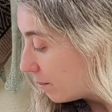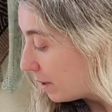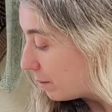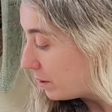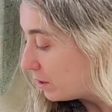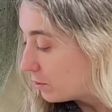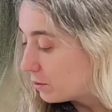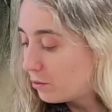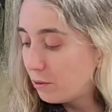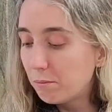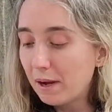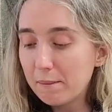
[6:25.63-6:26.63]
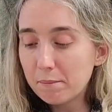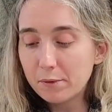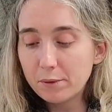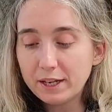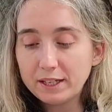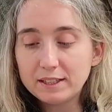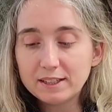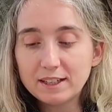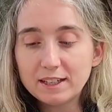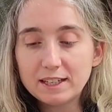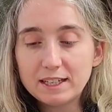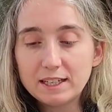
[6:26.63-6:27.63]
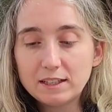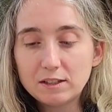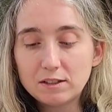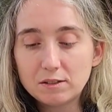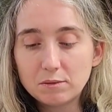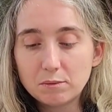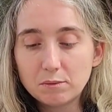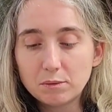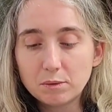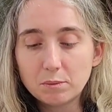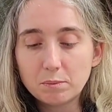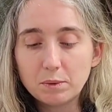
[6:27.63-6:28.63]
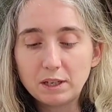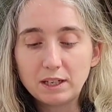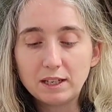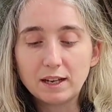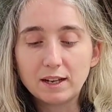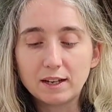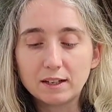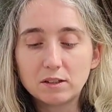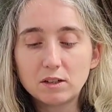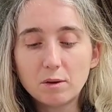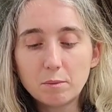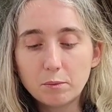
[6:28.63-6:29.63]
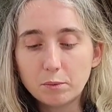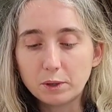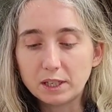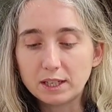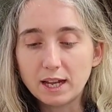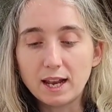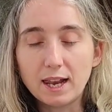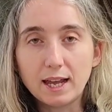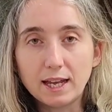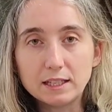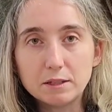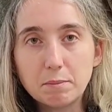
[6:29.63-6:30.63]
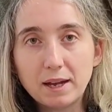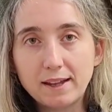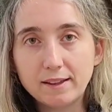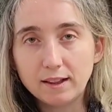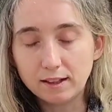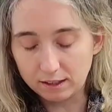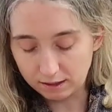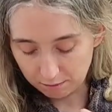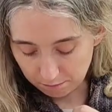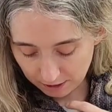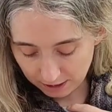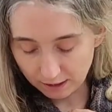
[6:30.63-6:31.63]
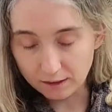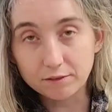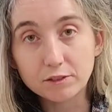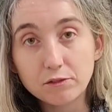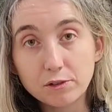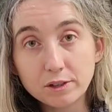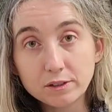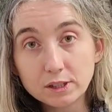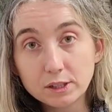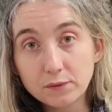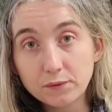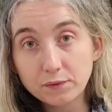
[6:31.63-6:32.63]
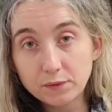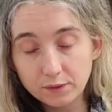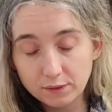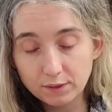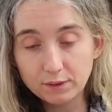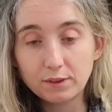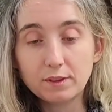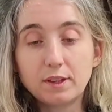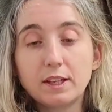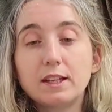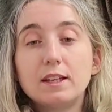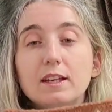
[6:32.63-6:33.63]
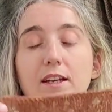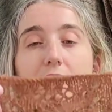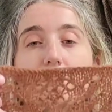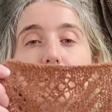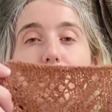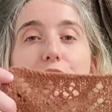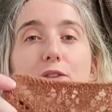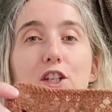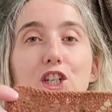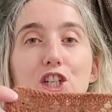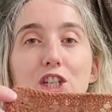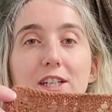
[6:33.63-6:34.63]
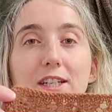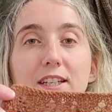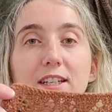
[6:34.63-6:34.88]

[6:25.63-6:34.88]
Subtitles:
Maybe you will remember it. It will be a top with a lace panel in the middle of the front. Here are the swatch.